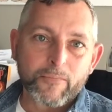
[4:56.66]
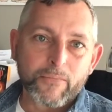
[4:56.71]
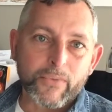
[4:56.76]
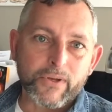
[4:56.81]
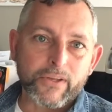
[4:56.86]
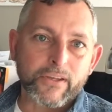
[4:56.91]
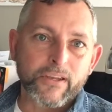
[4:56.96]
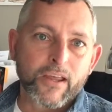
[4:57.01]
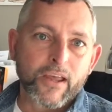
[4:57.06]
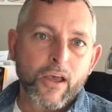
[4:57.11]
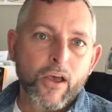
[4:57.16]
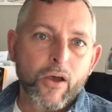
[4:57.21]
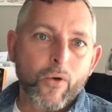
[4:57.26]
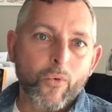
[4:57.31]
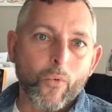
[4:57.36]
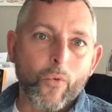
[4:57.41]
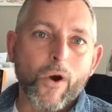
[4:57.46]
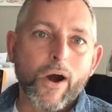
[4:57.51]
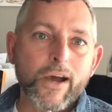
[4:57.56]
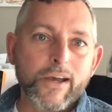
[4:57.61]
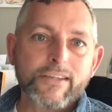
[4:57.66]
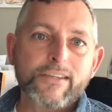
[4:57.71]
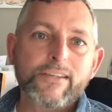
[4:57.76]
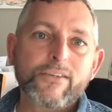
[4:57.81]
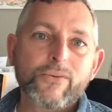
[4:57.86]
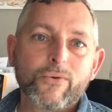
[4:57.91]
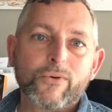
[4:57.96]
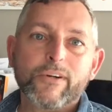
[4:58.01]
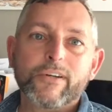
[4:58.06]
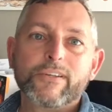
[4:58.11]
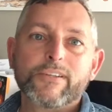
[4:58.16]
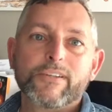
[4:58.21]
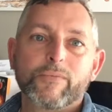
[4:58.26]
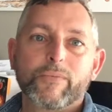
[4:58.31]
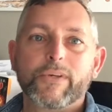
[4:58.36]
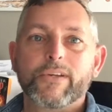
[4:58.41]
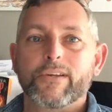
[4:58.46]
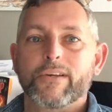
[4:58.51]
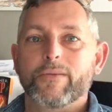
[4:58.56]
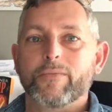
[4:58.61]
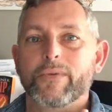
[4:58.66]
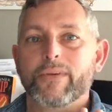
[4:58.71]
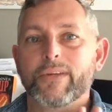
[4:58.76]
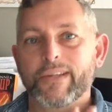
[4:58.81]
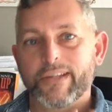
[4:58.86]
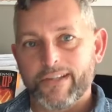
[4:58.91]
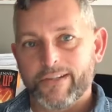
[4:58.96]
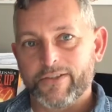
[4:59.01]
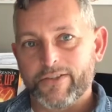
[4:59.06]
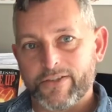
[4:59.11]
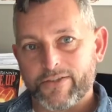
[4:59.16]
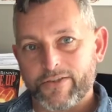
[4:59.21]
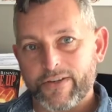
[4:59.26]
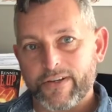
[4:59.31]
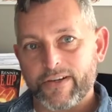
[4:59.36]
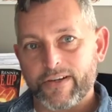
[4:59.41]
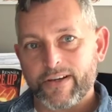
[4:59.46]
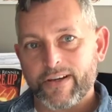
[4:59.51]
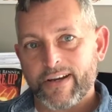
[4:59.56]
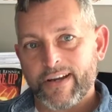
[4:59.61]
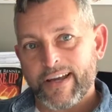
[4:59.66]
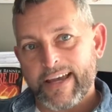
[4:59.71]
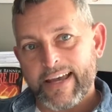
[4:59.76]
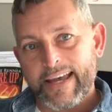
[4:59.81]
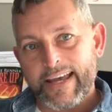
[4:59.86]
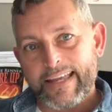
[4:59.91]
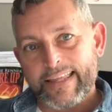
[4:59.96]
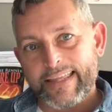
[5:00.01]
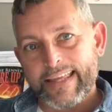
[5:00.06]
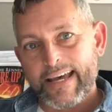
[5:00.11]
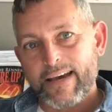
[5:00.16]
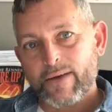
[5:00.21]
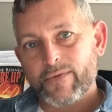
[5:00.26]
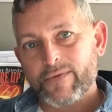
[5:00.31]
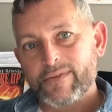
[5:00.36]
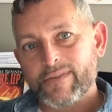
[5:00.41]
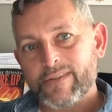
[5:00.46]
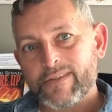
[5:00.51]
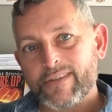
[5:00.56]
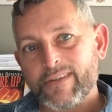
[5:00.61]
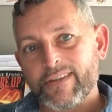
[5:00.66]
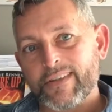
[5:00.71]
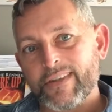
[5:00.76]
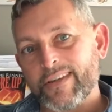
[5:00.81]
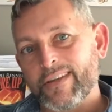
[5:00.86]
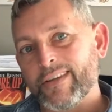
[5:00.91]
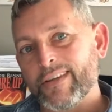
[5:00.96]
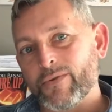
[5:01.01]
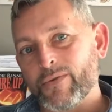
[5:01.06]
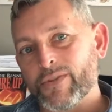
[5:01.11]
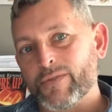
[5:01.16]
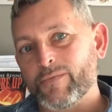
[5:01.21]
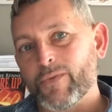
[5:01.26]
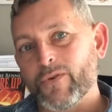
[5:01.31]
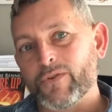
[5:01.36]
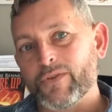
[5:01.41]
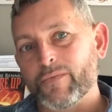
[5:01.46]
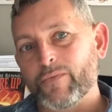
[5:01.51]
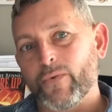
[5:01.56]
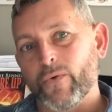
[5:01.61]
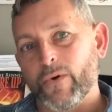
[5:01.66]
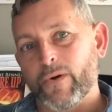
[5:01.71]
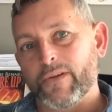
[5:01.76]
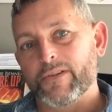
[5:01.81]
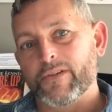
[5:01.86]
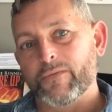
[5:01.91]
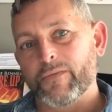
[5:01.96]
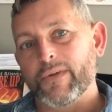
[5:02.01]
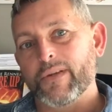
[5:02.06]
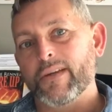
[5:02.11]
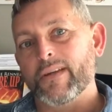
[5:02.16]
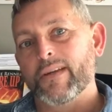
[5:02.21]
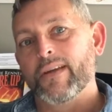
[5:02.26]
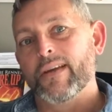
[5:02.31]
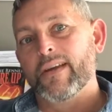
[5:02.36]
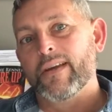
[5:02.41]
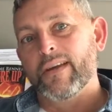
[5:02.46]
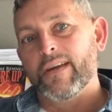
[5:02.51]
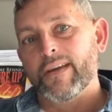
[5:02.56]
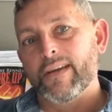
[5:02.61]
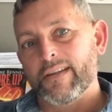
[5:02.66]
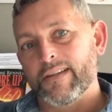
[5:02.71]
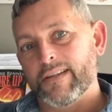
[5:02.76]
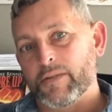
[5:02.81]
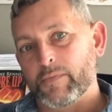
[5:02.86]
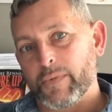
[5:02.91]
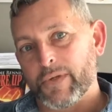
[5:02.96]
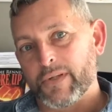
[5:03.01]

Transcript: But why do you want to become an illustrator? And that was the thing that was the most important to me in this